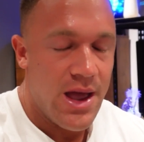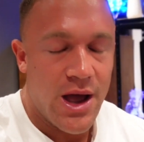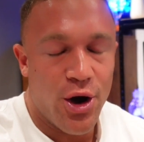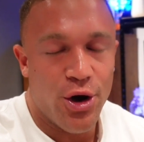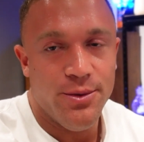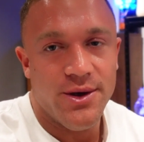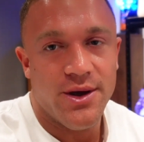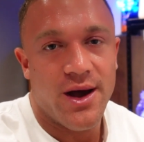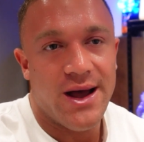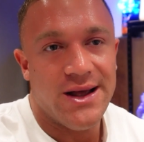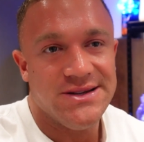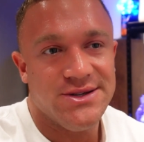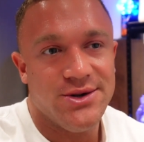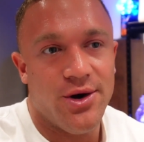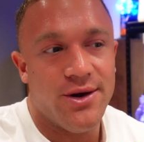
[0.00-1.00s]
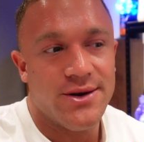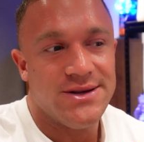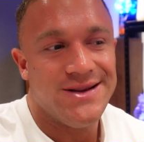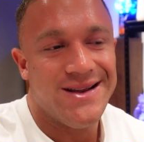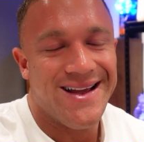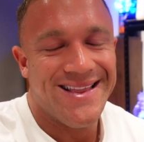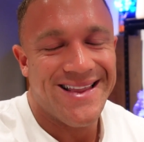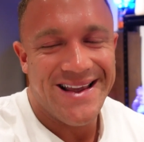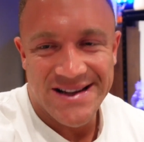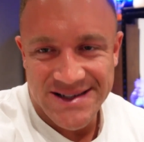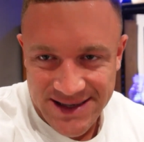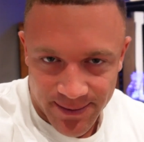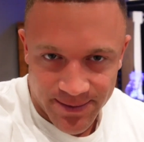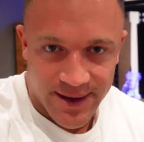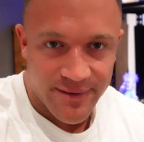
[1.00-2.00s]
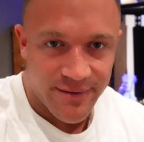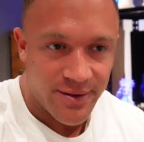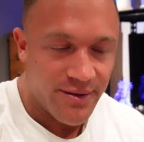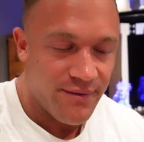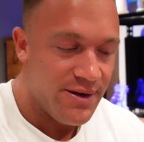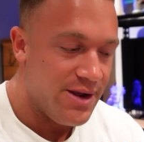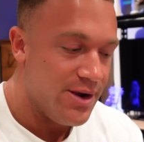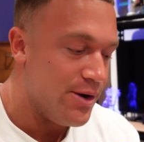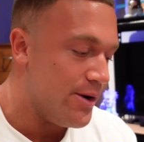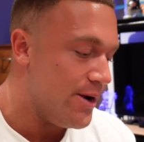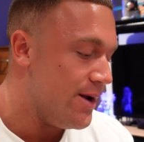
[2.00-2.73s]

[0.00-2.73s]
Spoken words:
Hope you guys got at least something from the video.